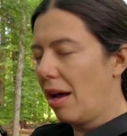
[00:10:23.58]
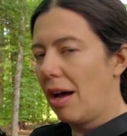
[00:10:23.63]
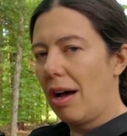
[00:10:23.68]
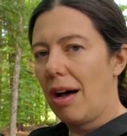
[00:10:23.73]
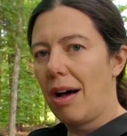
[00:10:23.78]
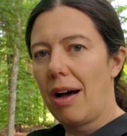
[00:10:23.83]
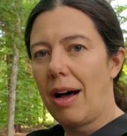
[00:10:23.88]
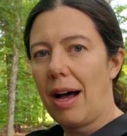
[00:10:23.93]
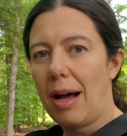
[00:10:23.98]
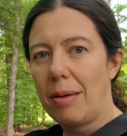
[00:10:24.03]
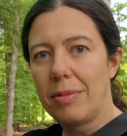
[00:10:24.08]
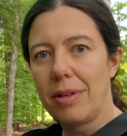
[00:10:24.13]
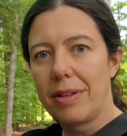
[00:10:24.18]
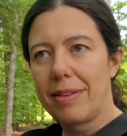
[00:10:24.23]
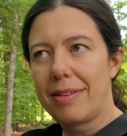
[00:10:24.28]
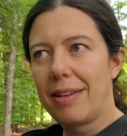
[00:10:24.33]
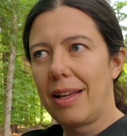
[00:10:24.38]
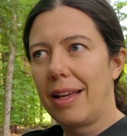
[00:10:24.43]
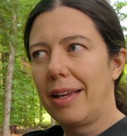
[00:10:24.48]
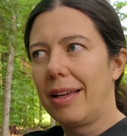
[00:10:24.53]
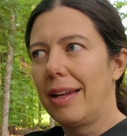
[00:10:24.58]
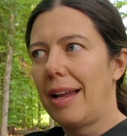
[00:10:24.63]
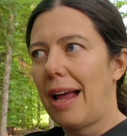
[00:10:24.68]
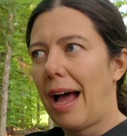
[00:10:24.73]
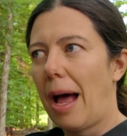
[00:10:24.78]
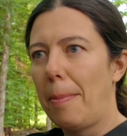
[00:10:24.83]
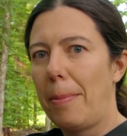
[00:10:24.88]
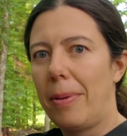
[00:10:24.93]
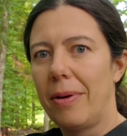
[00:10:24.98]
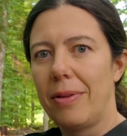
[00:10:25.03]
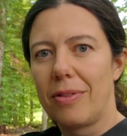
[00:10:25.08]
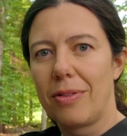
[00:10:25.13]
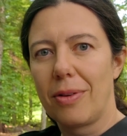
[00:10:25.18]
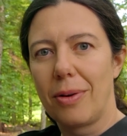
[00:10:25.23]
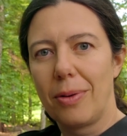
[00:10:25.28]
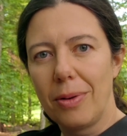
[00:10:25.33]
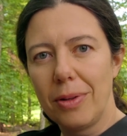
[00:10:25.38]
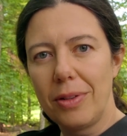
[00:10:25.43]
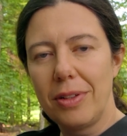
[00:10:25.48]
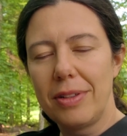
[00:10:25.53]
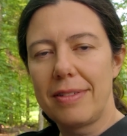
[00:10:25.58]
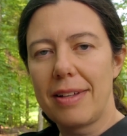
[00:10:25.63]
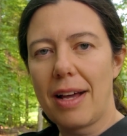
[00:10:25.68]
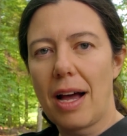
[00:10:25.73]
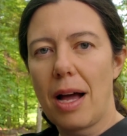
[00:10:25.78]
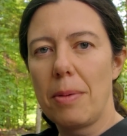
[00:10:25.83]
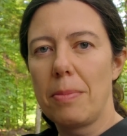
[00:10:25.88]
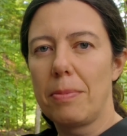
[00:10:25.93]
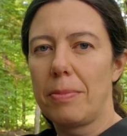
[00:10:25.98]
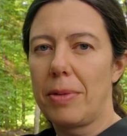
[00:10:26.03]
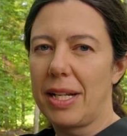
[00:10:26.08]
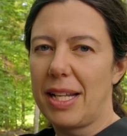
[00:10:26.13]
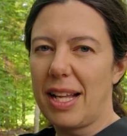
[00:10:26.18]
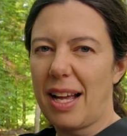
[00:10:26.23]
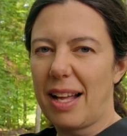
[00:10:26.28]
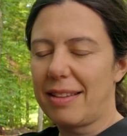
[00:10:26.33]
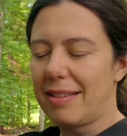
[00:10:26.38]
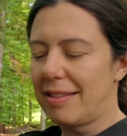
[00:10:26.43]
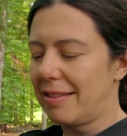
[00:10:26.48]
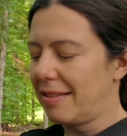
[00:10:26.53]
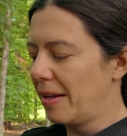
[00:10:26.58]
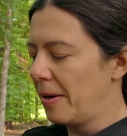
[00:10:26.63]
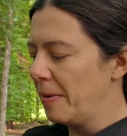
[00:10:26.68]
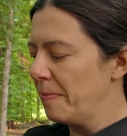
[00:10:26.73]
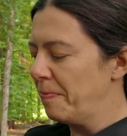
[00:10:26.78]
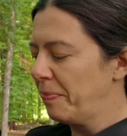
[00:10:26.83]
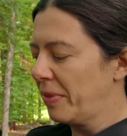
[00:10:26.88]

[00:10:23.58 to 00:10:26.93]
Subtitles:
I'm not saying it happens all the time, but that's